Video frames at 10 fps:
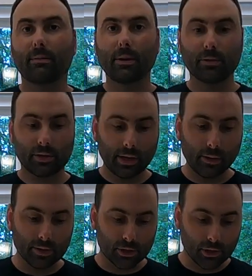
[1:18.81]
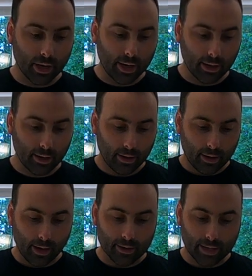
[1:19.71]
It was dry.
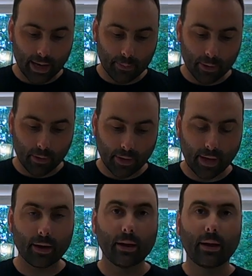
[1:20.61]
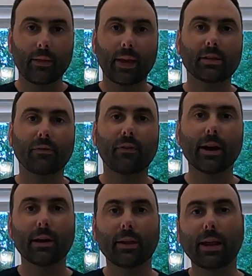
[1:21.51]
I was happy with that. That's a
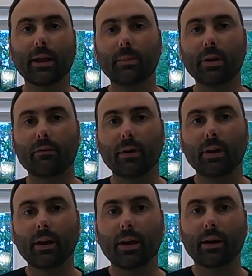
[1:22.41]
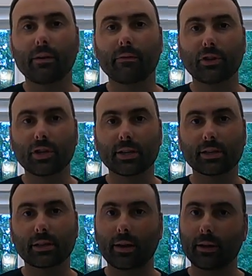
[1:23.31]
final ABV of
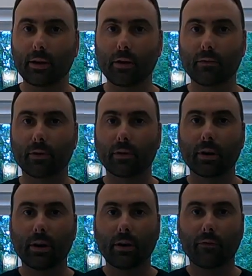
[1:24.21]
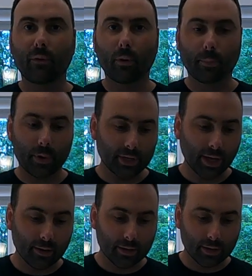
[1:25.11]
just slightly over
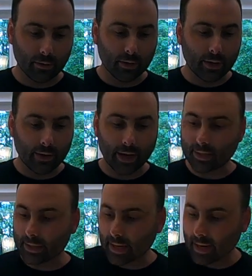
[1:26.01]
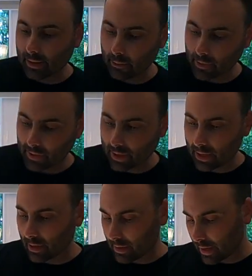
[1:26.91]
4%. So that's exactly what the
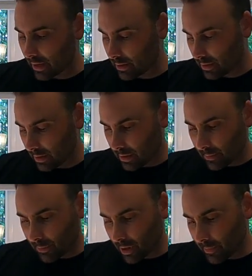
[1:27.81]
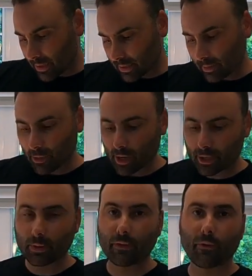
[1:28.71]
kit had promised,
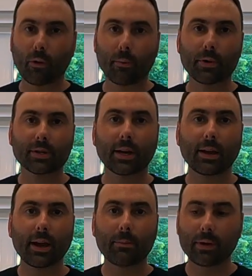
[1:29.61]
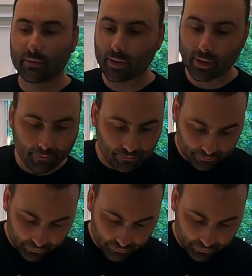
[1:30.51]
approximately 4% ABV.